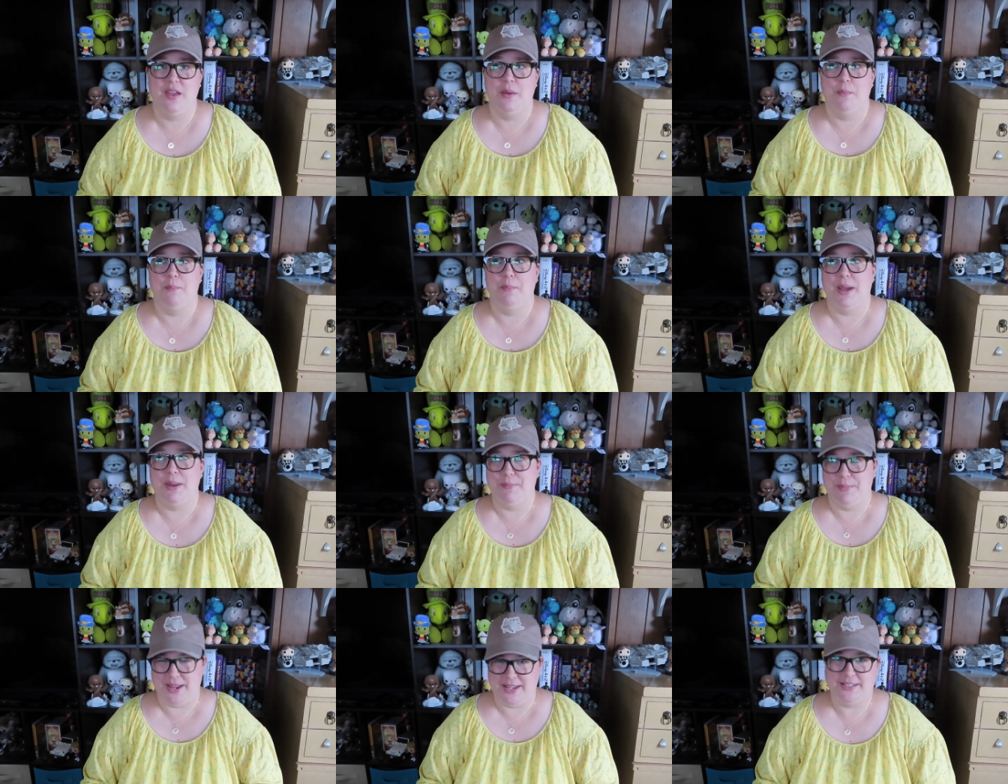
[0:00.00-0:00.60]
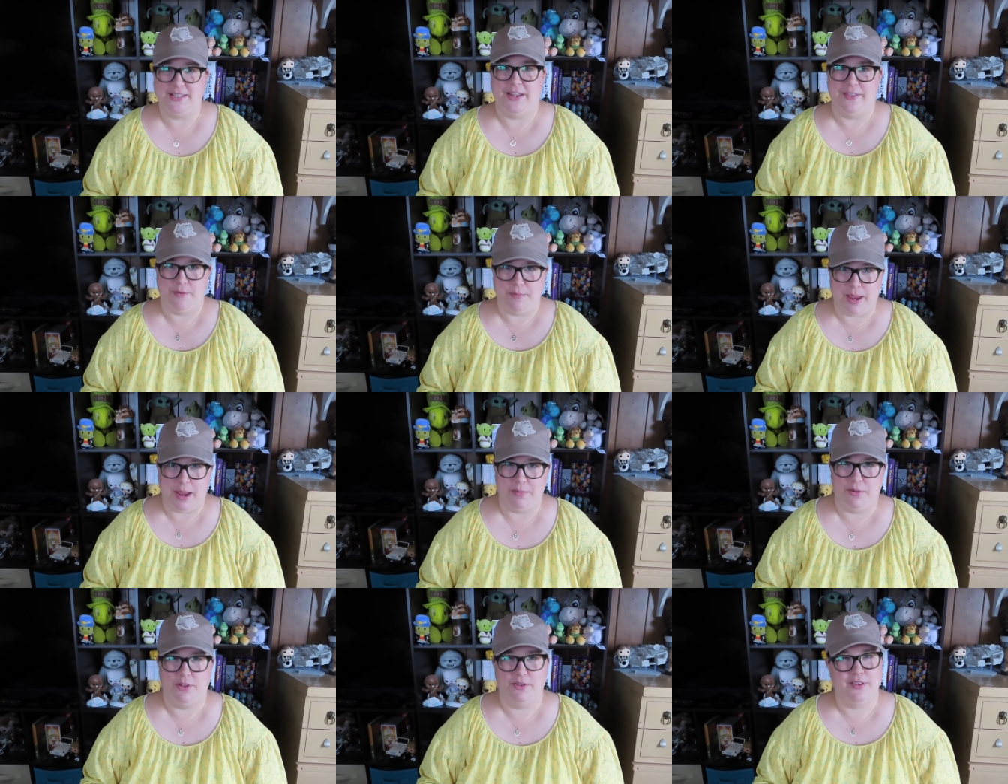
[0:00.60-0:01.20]
but based on the
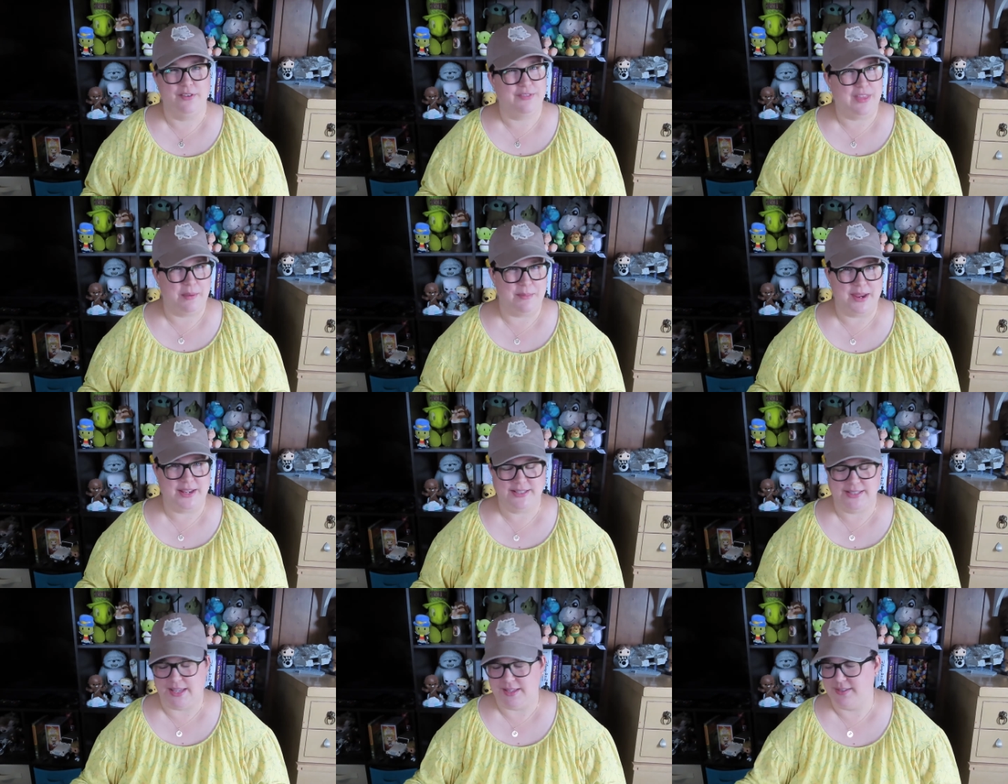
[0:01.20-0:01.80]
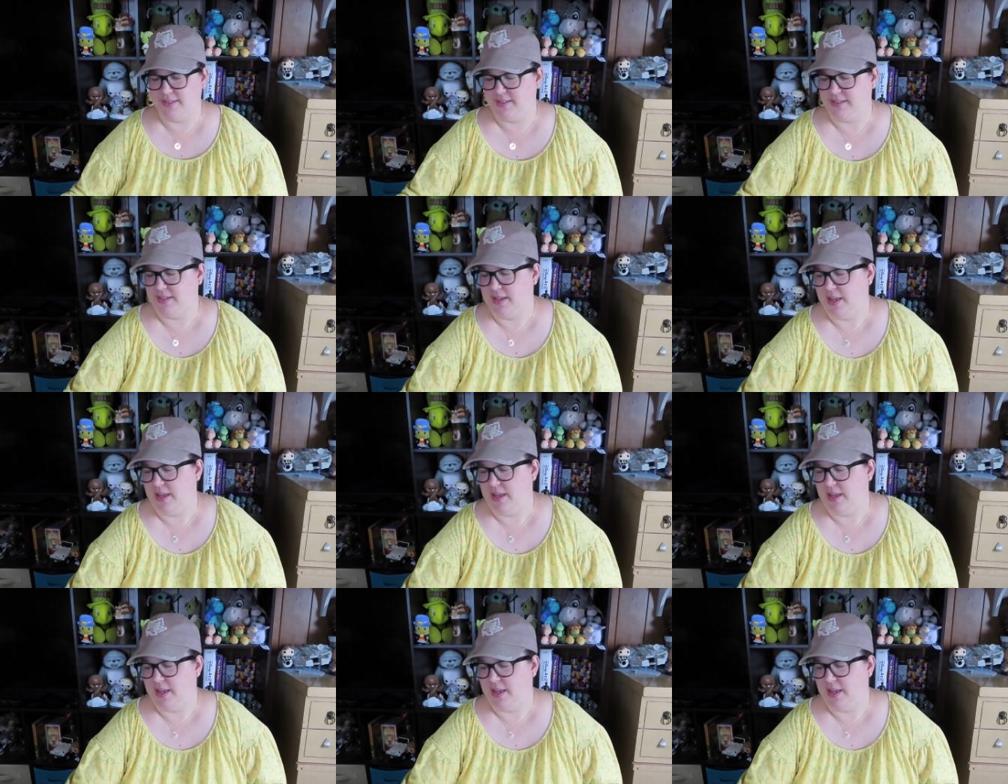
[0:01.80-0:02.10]
Bible, if that makes sense.